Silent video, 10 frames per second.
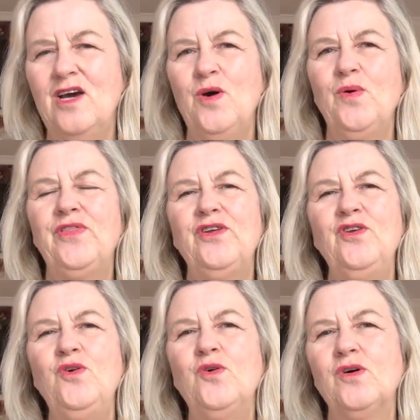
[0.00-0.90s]
with the
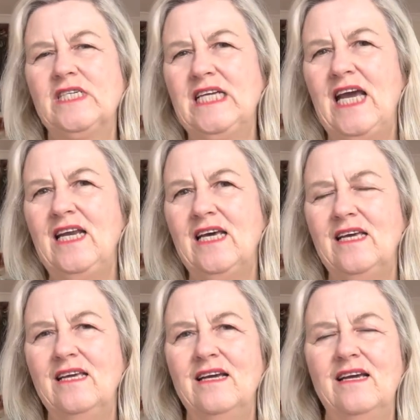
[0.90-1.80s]
New York Daily,